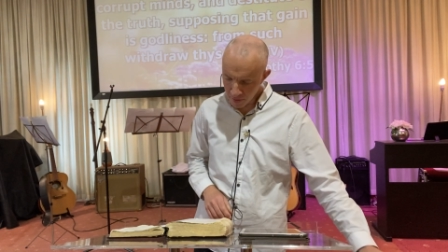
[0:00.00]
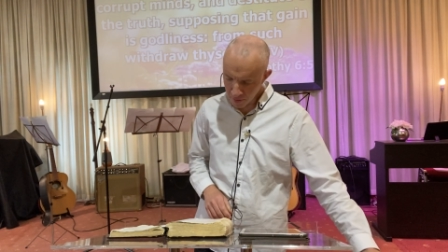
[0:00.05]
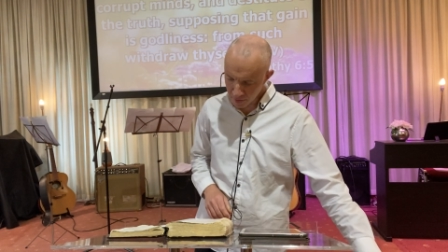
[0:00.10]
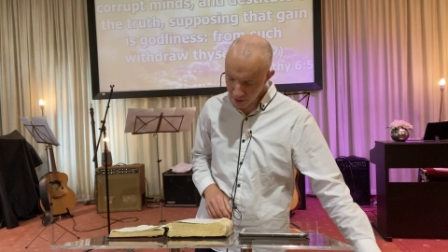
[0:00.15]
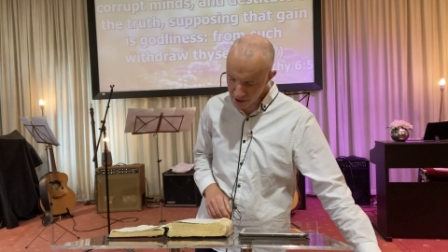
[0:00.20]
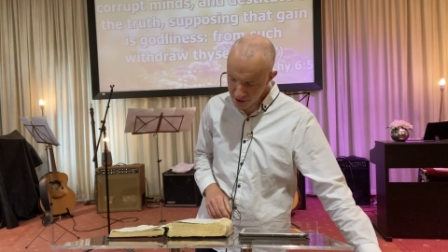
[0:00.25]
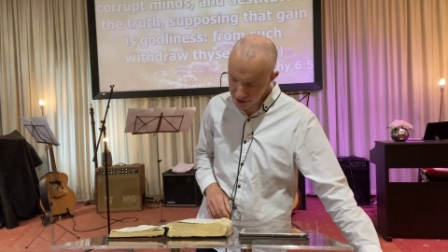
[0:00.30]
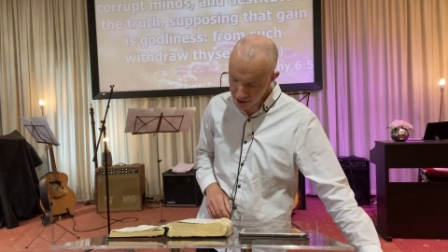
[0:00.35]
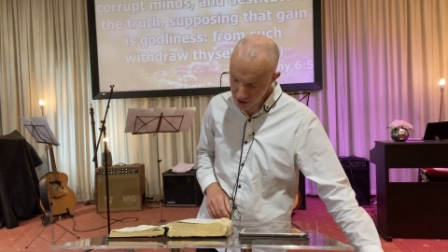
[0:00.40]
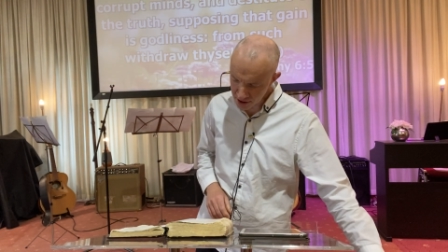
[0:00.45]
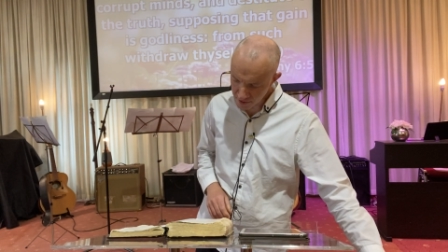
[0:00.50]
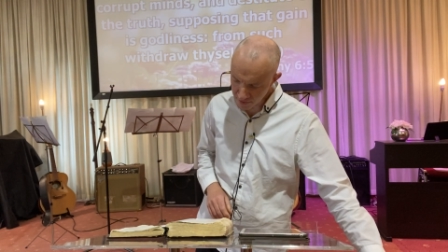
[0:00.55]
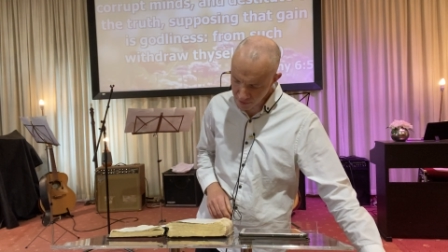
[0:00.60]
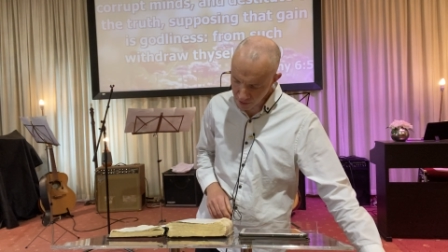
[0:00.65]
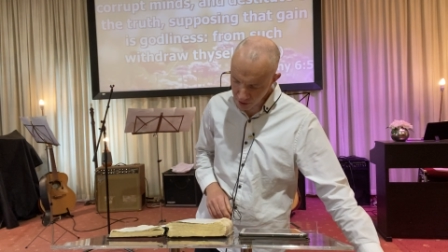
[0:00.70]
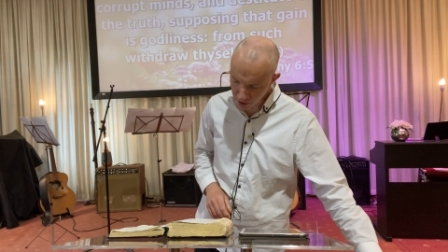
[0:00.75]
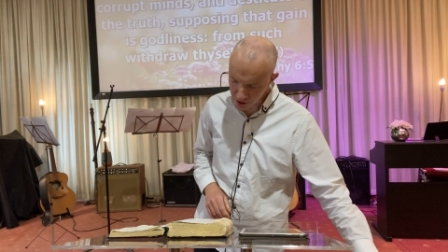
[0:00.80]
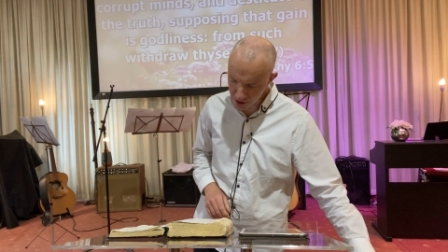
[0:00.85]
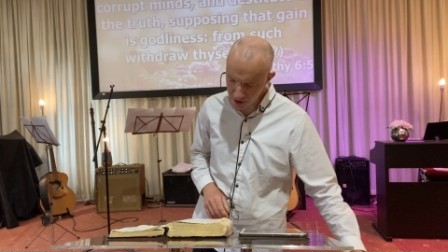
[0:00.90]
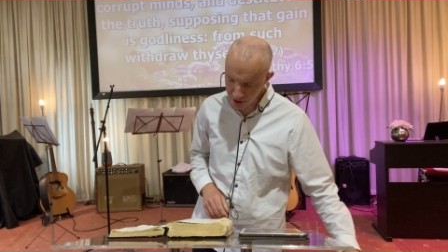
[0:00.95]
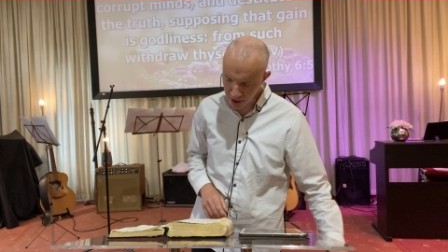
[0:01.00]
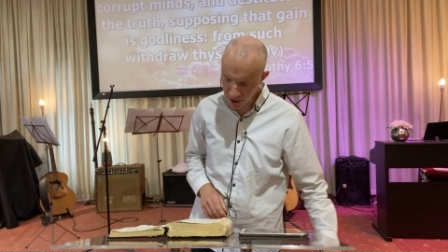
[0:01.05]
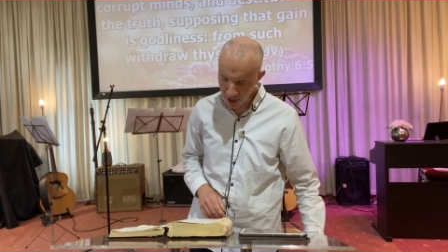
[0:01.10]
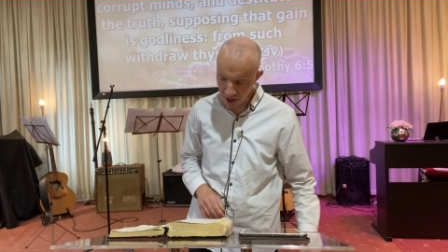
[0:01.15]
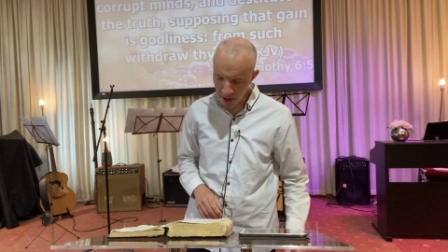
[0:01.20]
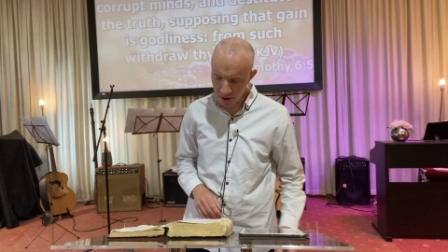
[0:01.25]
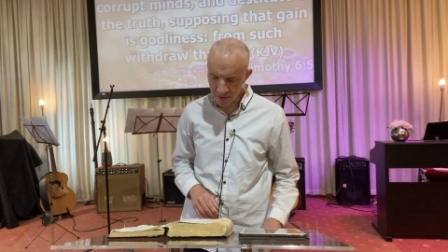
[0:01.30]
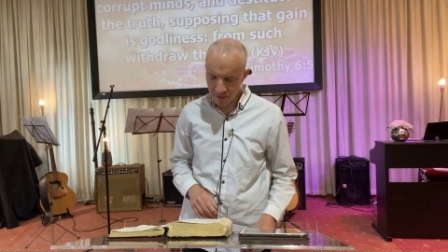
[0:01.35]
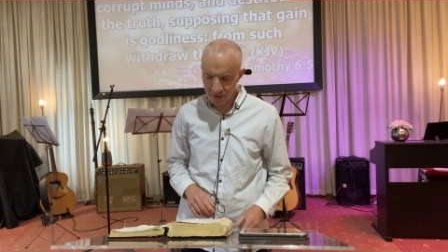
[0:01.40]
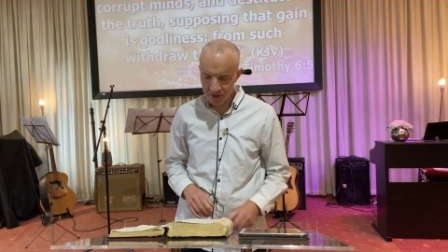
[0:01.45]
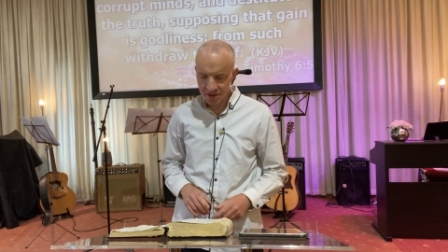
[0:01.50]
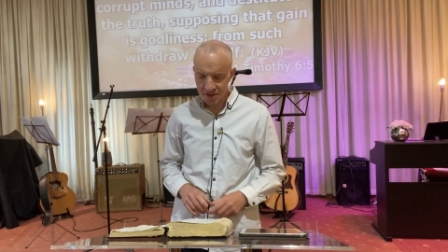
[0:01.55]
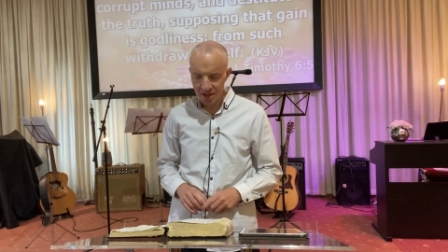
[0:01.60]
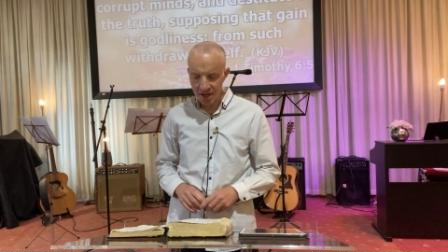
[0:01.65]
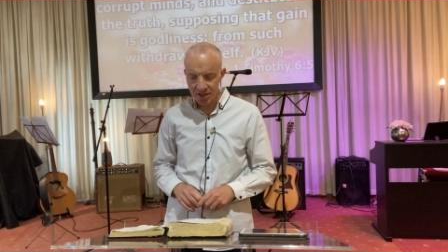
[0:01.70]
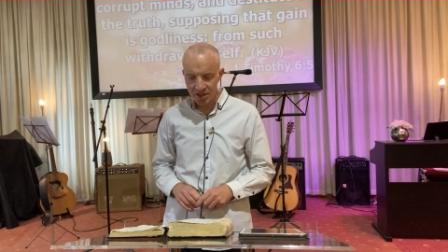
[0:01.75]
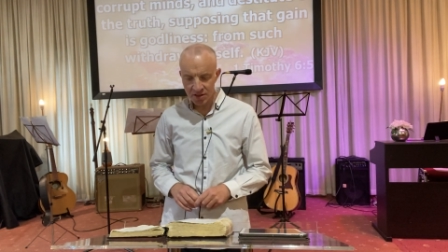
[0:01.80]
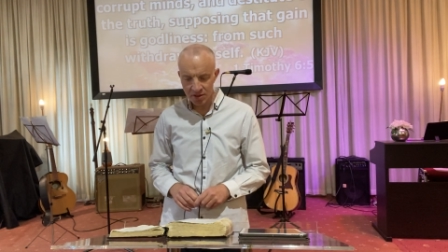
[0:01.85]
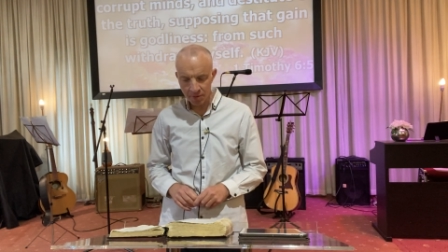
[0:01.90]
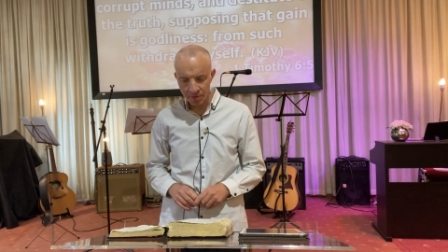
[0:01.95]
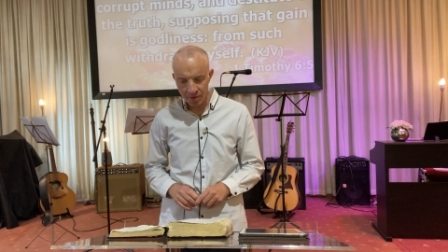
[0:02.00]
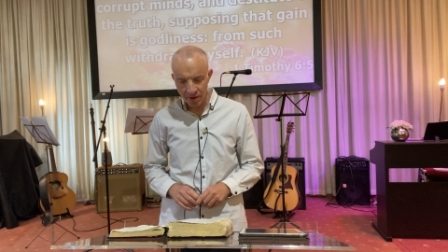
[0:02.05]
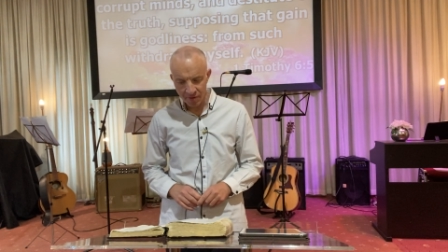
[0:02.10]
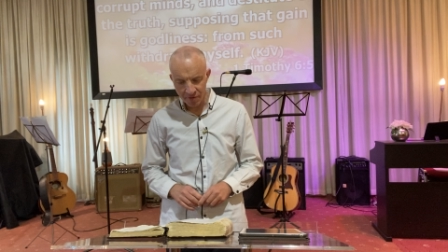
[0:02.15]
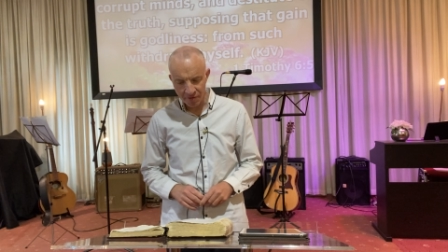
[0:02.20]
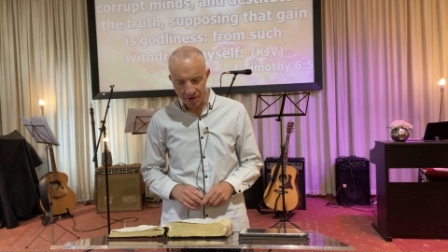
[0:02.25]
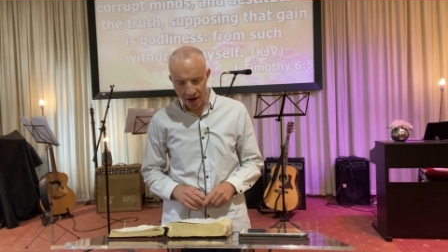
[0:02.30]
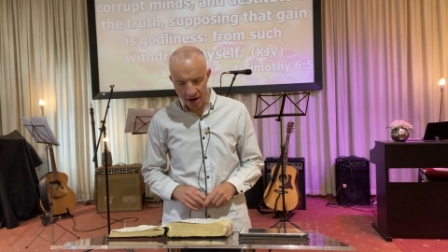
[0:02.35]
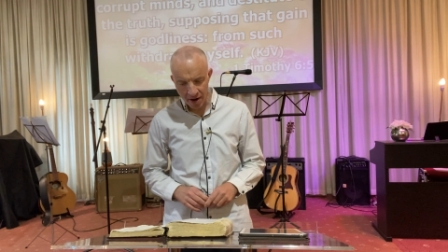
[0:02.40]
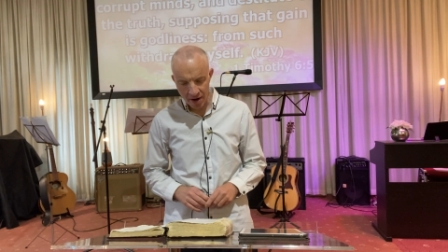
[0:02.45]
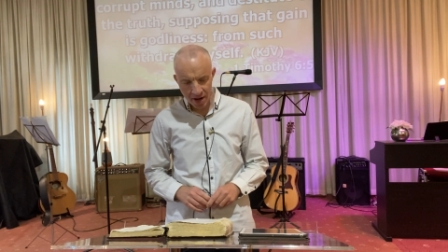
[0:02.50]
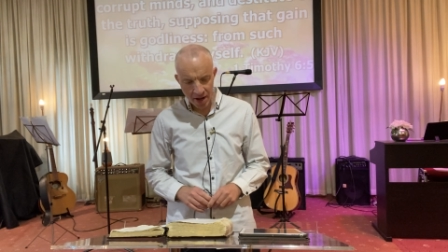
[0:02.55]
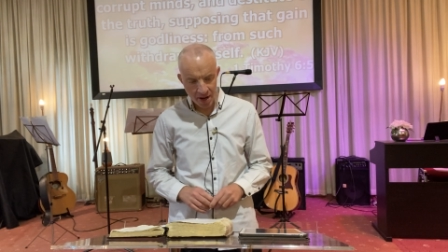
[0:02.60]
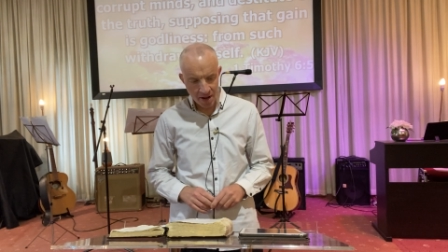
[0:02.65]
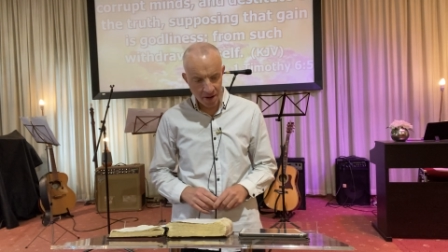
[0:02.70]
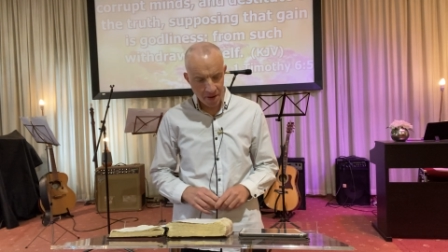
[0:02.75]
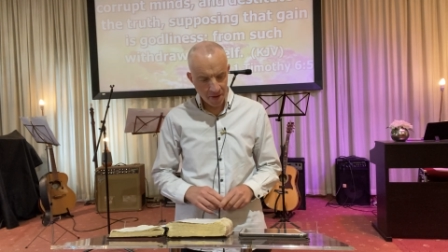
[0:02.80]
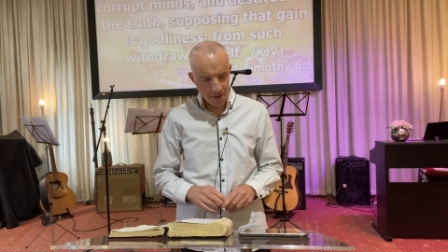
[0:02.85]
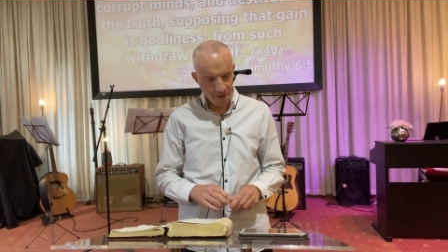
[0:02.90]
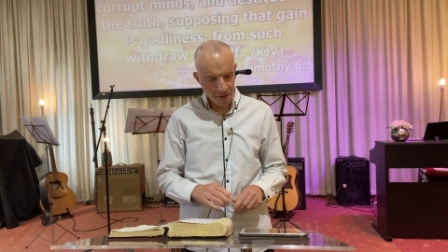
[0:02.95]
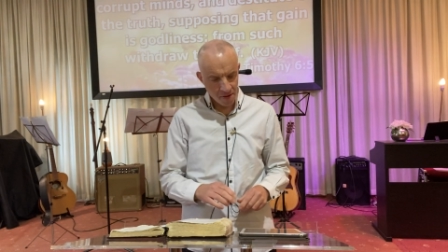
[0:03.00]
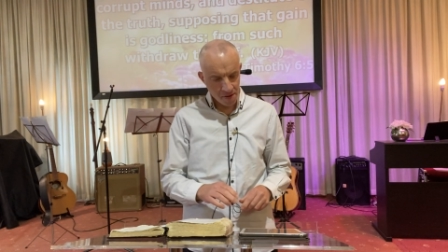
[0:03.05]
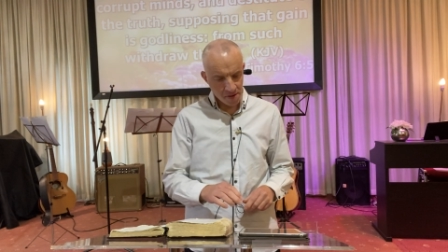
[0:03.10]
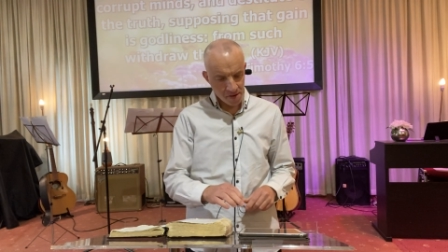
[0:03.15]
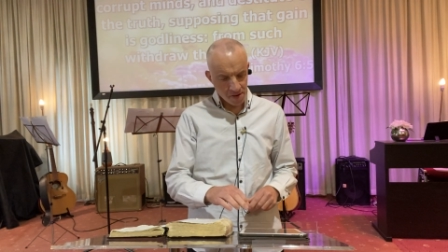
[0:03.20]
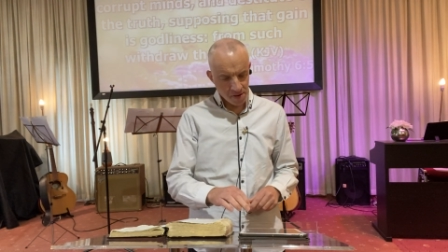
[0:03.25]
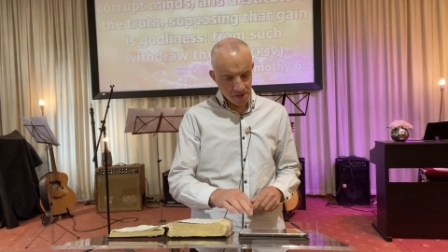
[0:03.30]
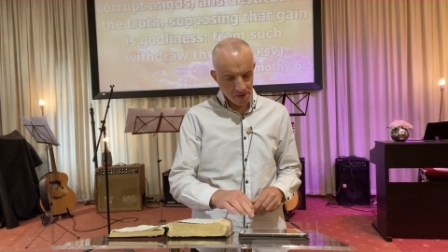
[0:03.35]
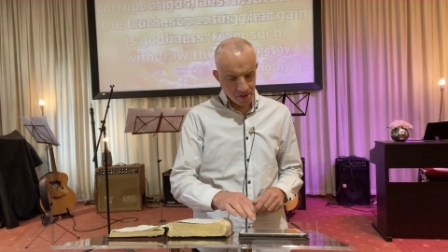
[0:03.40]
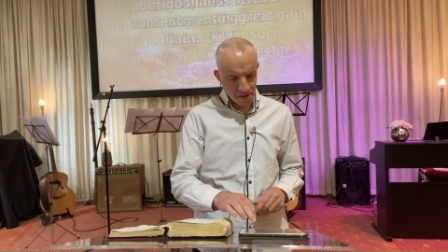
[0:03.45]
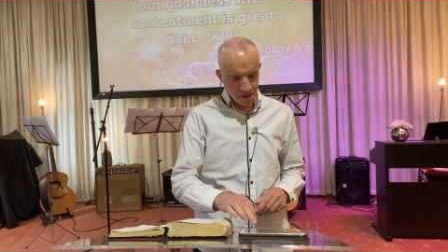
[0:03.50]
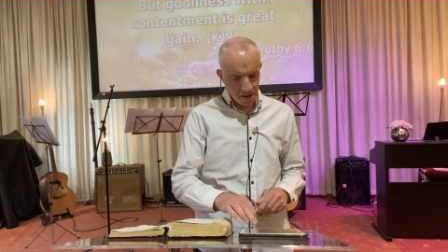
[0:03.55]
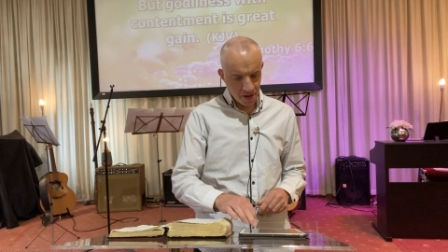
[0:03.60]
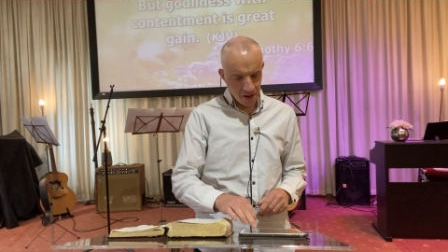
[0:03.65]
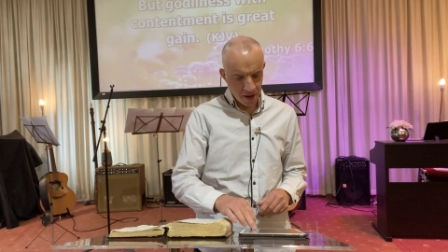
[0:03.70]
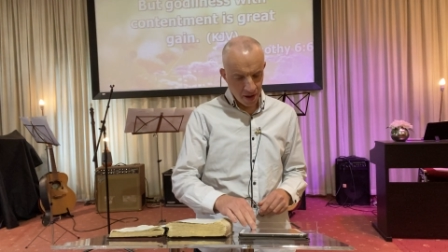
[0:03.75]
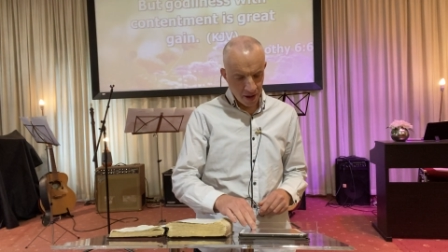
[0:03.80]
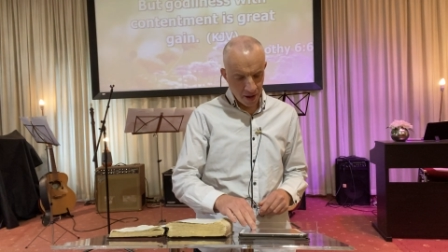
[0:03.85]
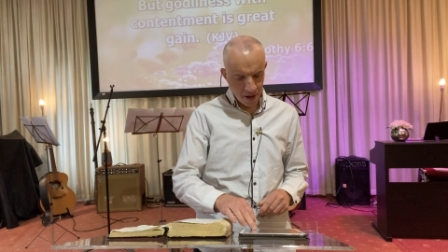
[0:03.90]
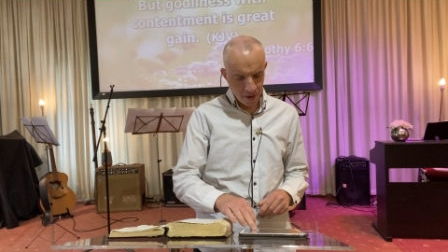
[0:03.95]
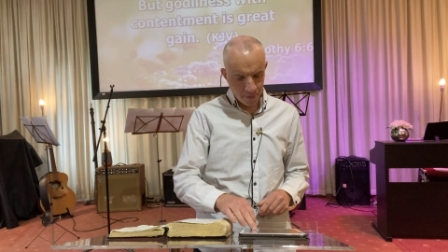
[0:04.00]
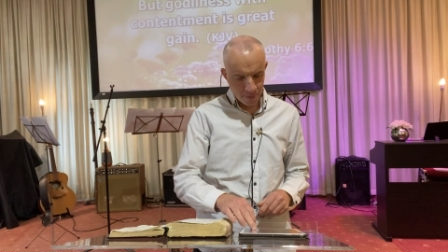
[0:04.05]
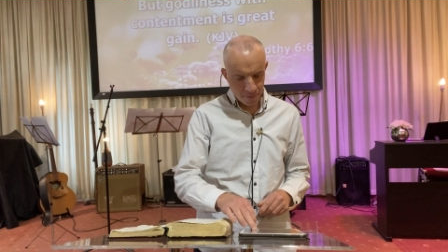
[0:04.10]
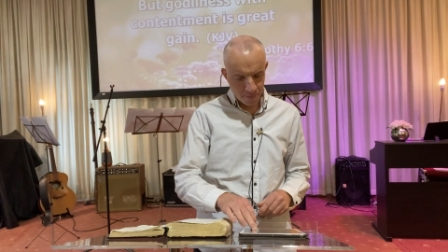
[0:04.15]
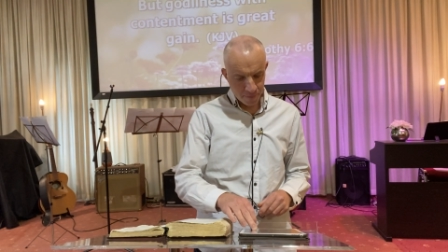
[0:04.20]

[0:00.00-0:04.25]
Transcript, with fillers: But he says in verse uh, 6 something very uh,